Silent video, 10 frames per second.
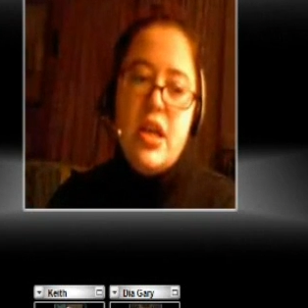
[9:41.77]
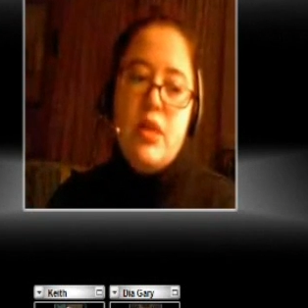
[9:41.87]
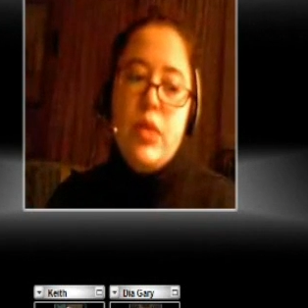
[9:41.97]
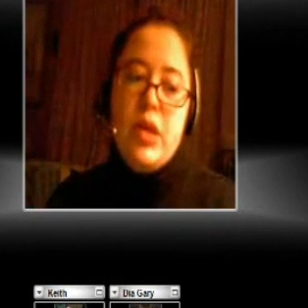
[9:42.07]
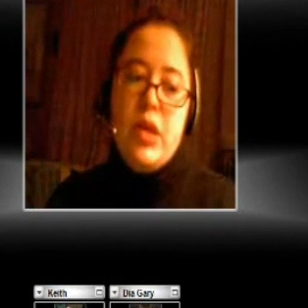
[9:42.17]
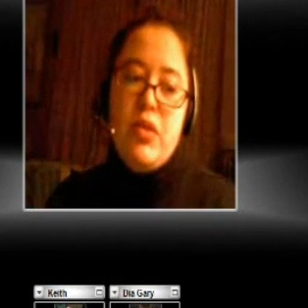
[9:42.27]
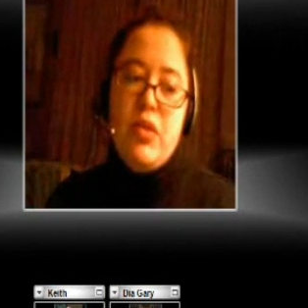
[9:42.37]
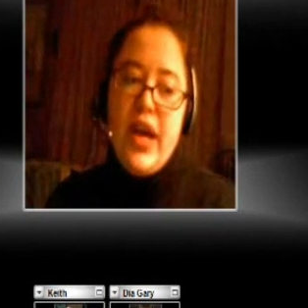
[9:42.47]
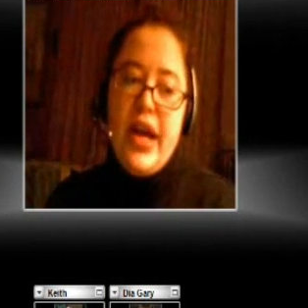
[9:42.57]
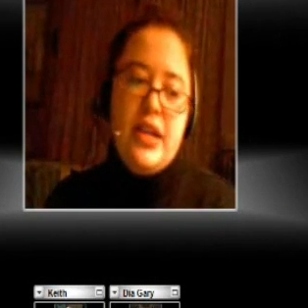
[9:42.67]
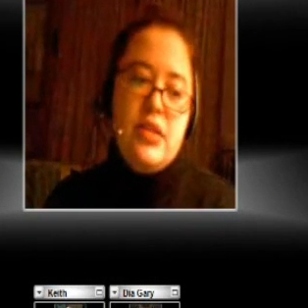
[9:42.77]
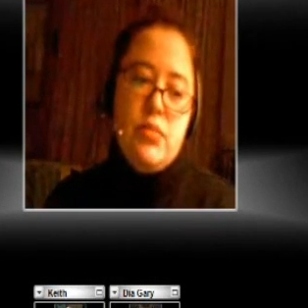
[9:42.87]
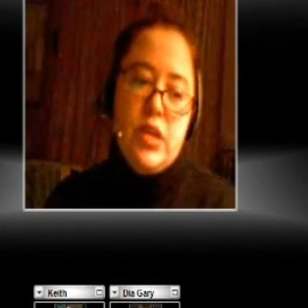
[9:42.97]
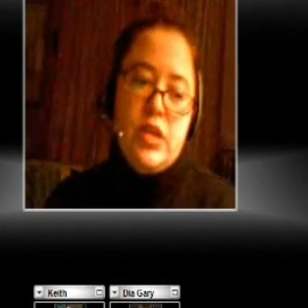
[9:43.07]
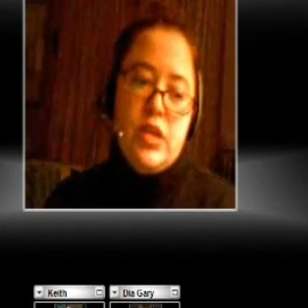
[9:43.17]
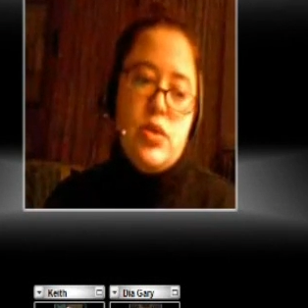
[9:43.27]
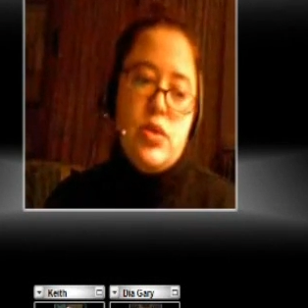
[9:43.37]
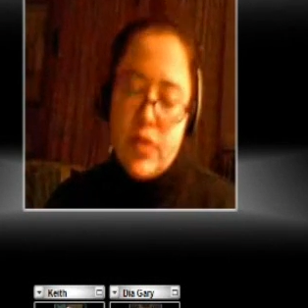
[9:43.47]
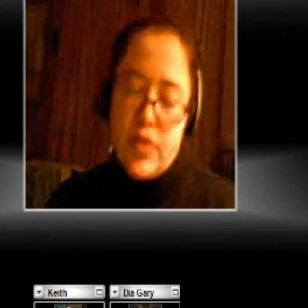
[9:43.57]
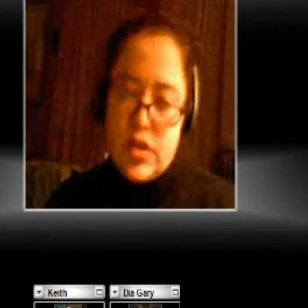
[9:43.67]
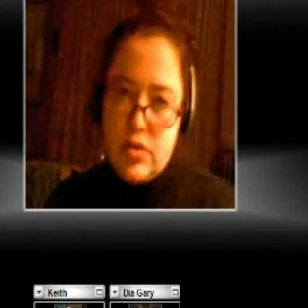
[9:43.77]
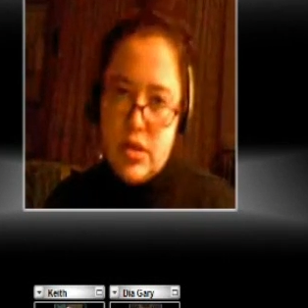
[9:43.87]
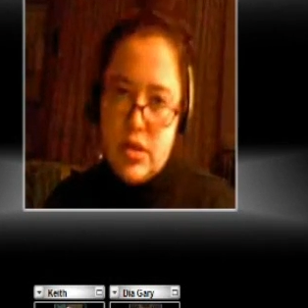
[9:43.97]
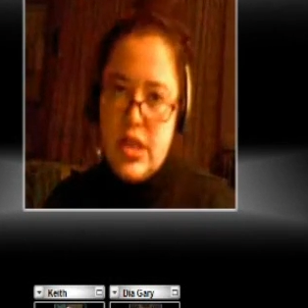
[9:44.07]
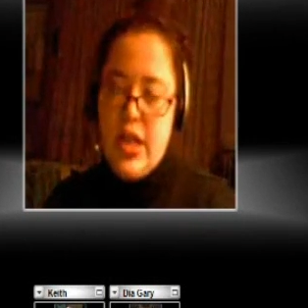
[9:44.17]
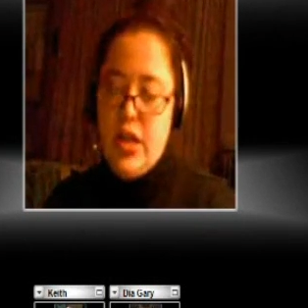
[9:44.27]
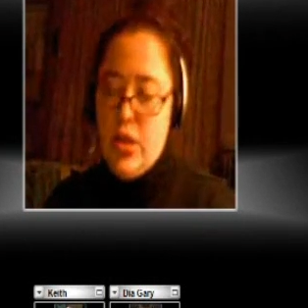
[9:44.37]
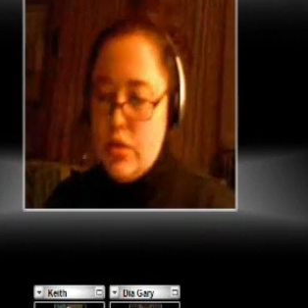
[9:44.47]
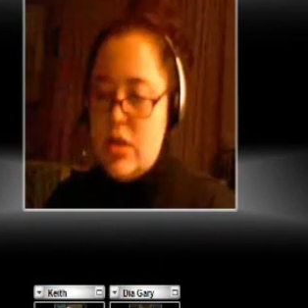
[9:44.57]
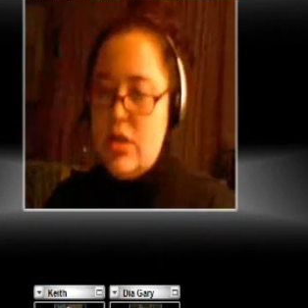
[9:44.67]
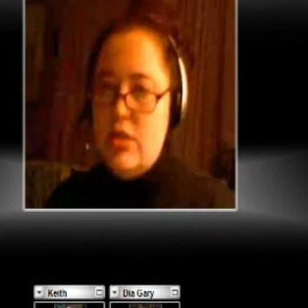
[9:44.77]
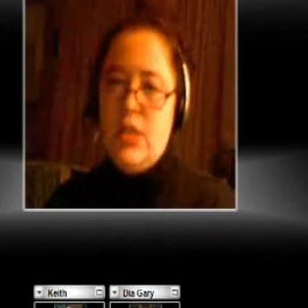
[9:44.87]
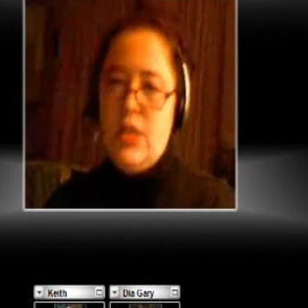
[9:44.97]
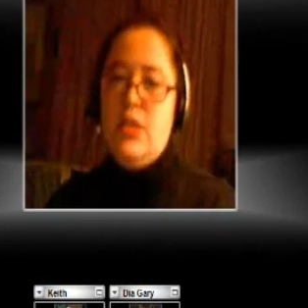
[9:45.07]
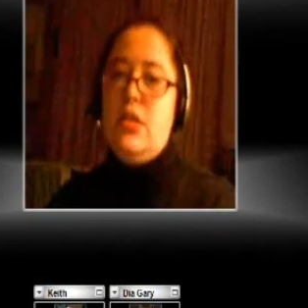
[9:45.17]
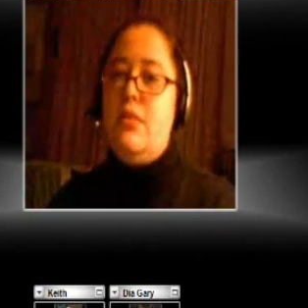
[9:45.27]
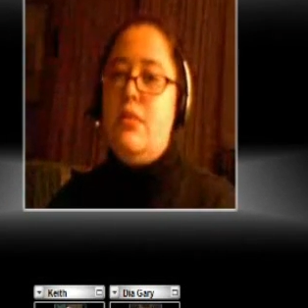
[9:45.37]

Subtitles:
Can we provide resources for students to get used to using